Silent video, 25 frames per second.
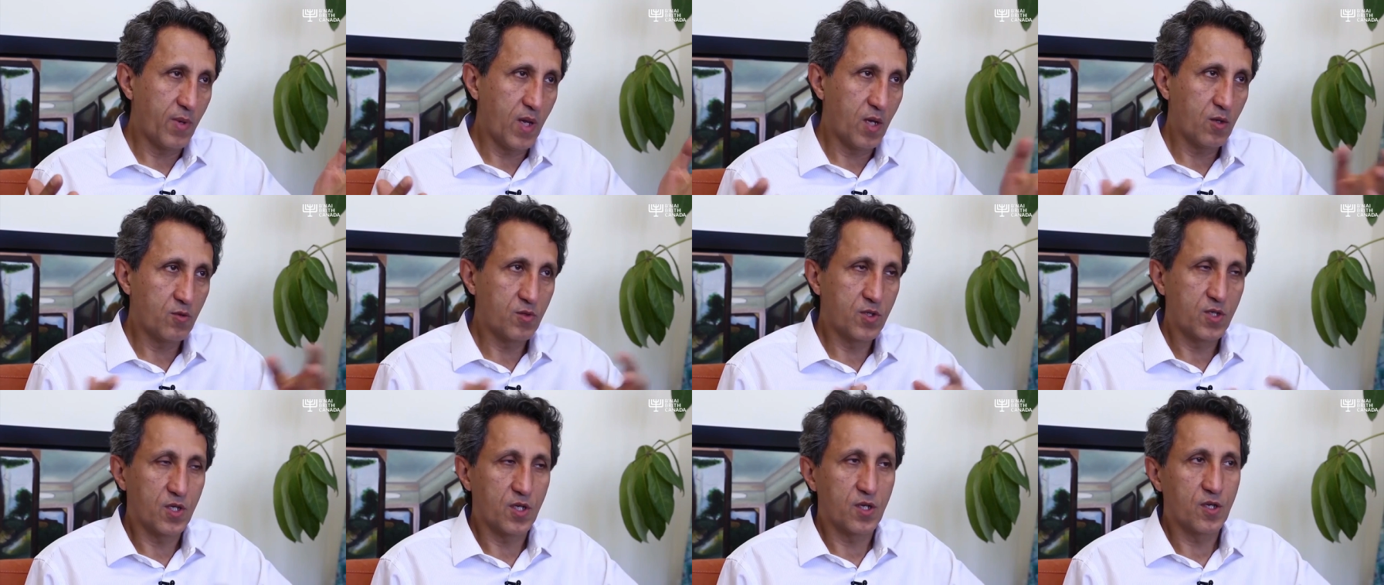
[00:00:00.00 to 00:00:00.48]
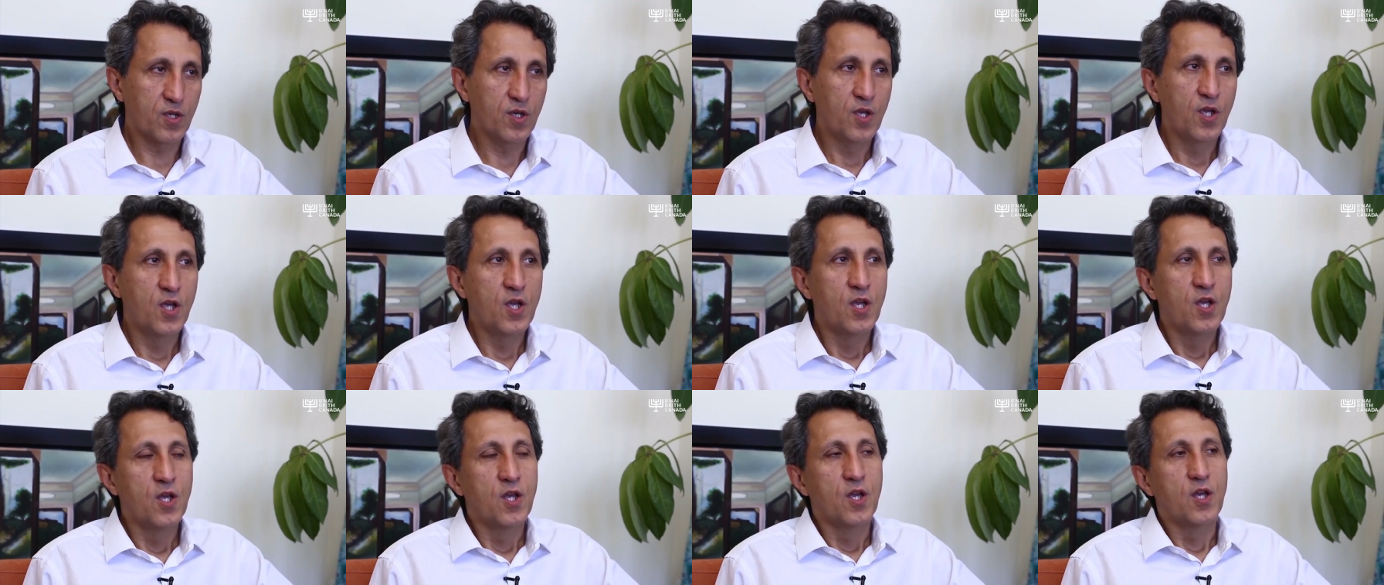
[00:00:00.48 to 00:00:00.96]
about uh,
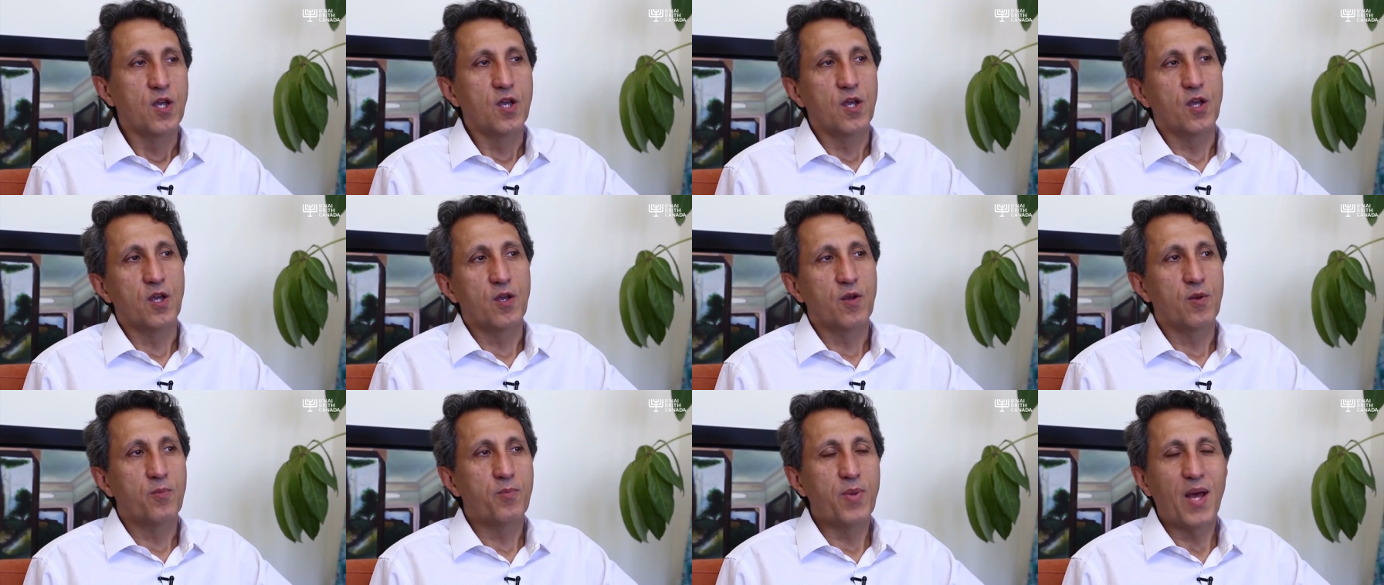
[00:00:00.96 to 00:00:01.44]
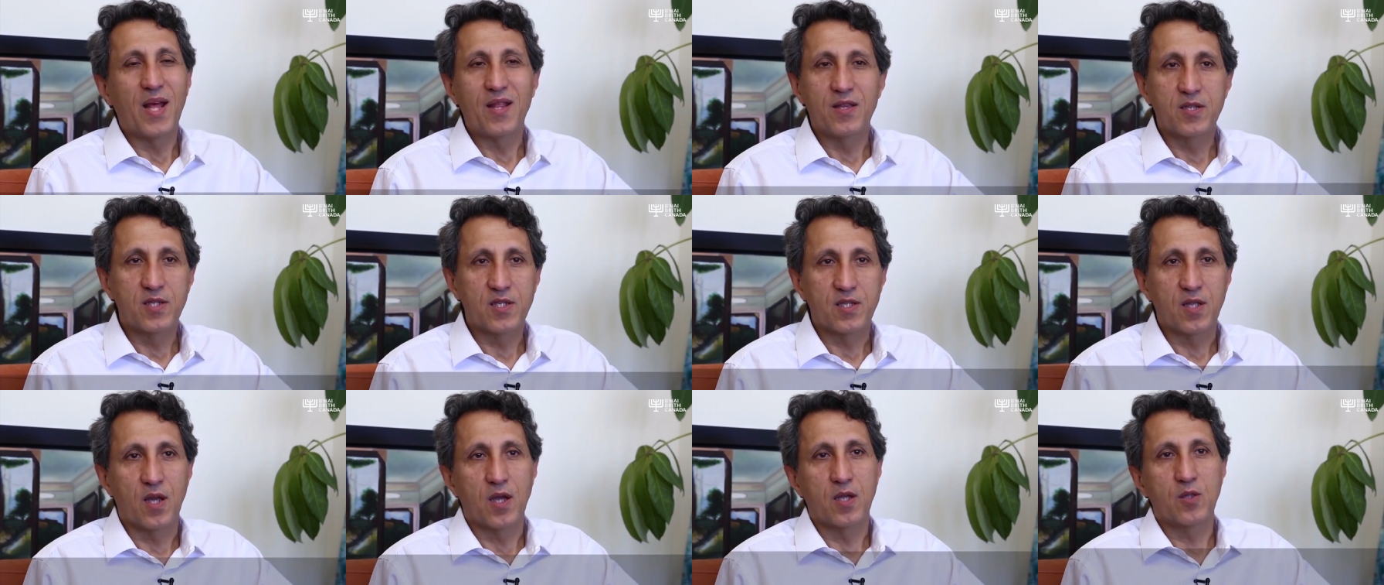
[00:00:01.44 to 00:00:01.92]
uh,
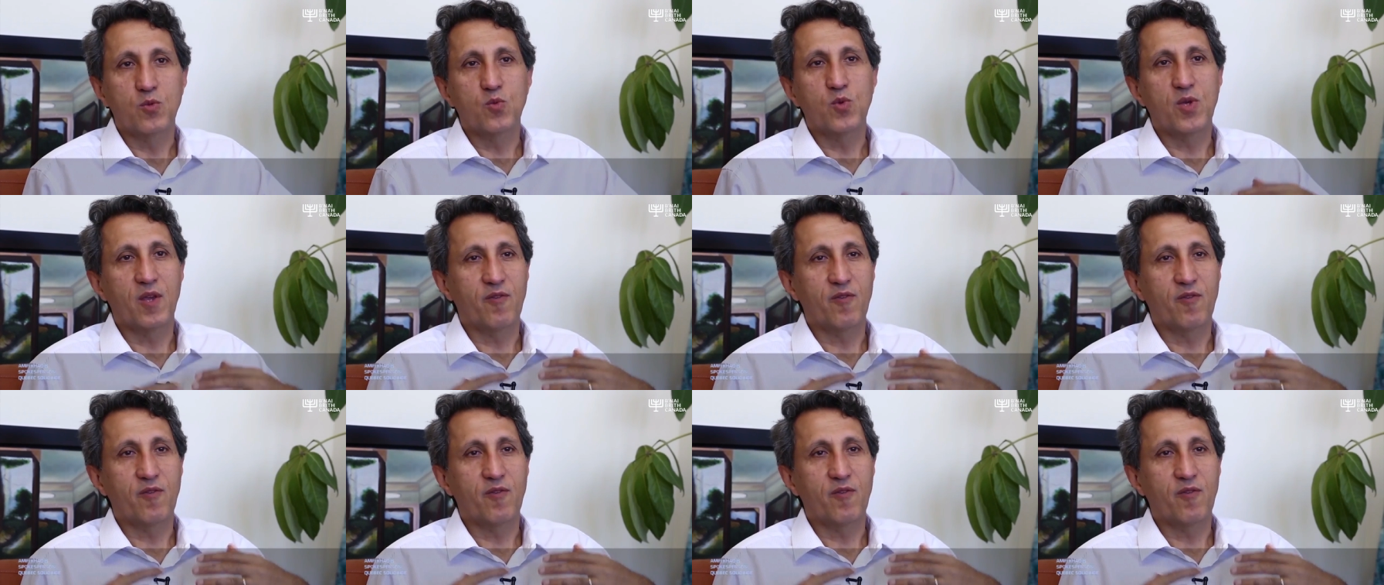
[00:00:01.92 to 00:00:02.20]
Palestine.